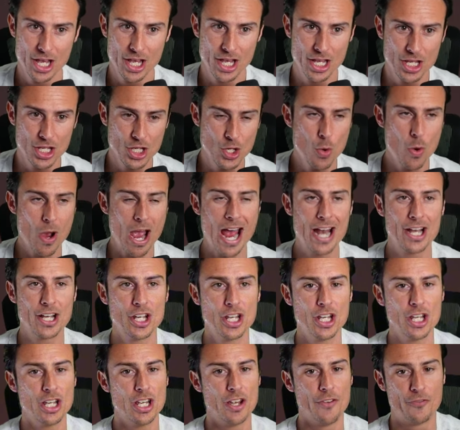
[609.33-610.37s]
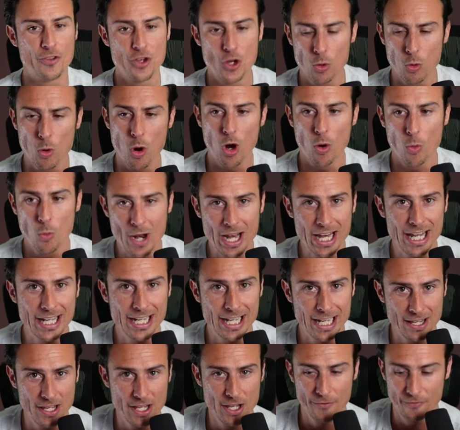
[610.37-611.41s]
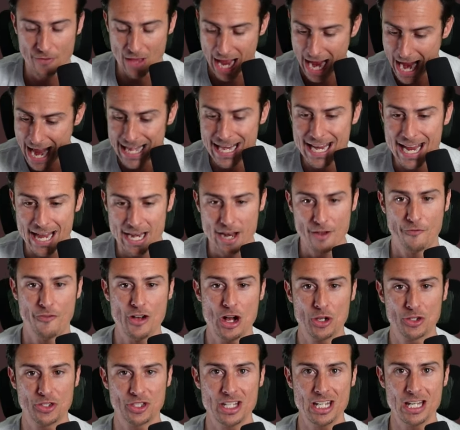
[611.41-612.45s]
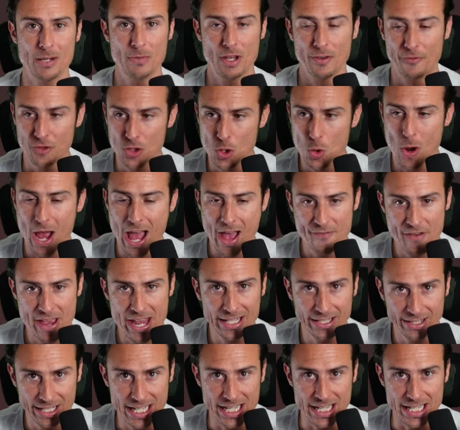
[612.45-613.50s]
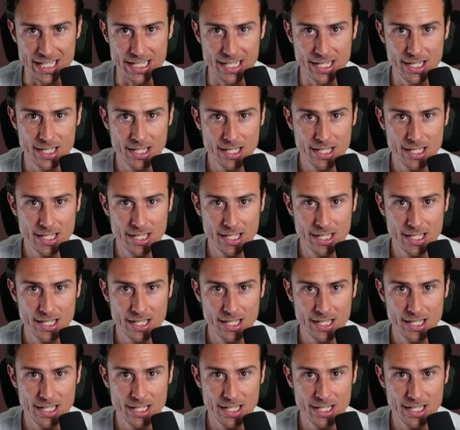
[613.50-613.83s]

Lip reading: You had, if you are winning, if any NFL team, if you have a lead